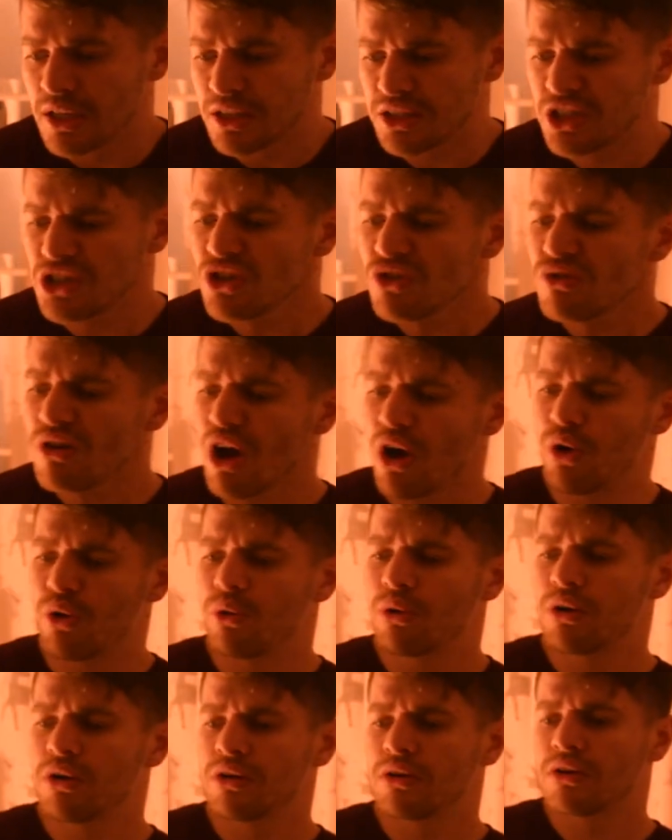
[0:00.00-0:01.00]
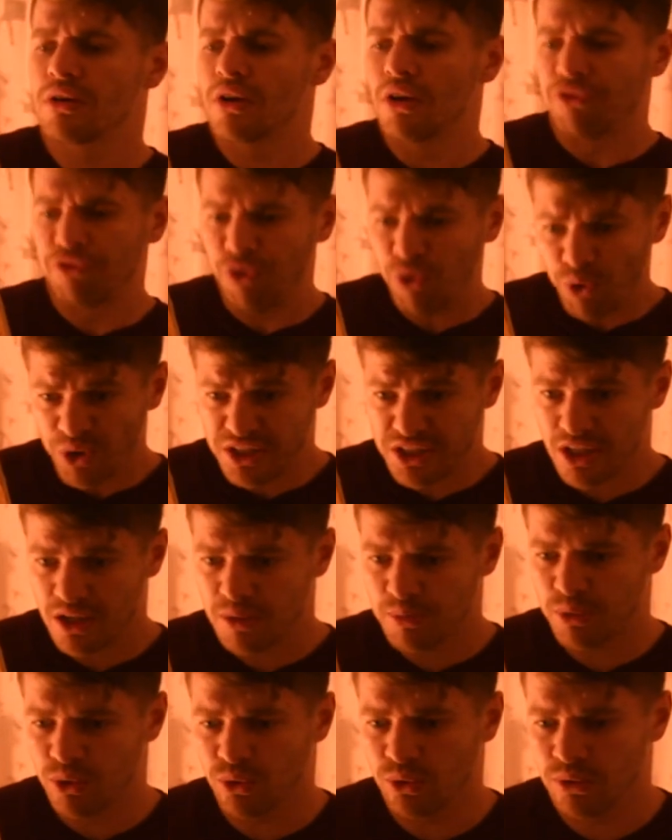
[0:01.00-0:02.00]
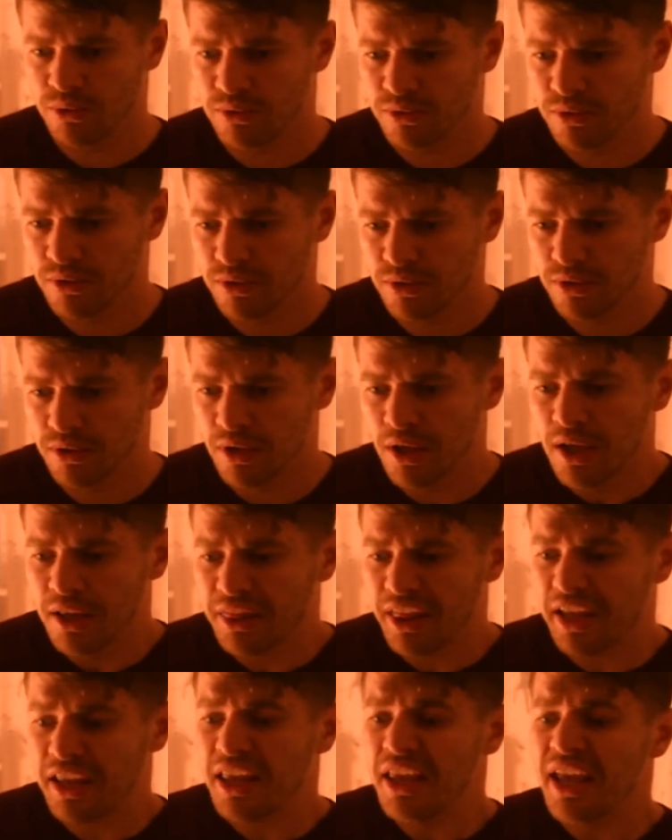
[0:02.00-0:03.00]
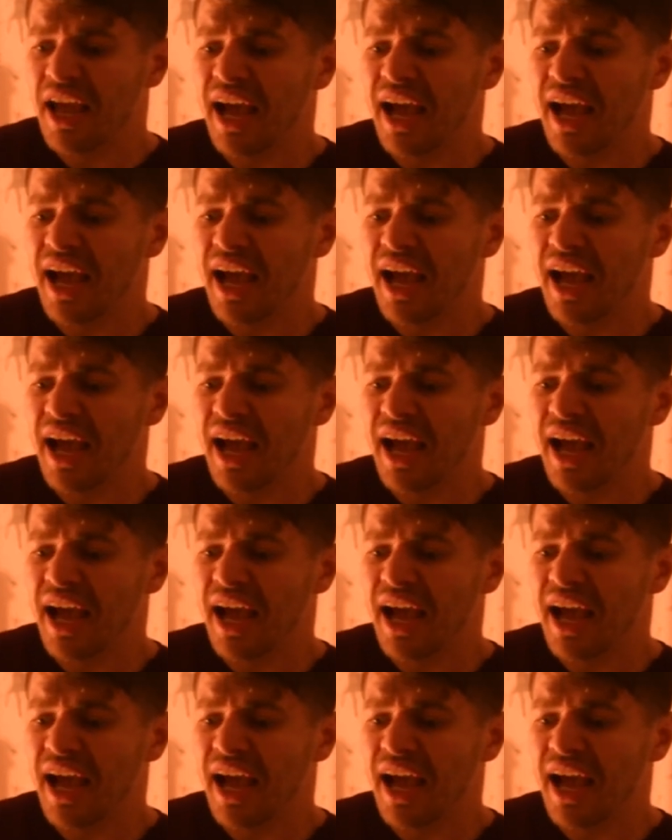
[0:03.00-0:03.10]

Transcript: "Did you know, for example, that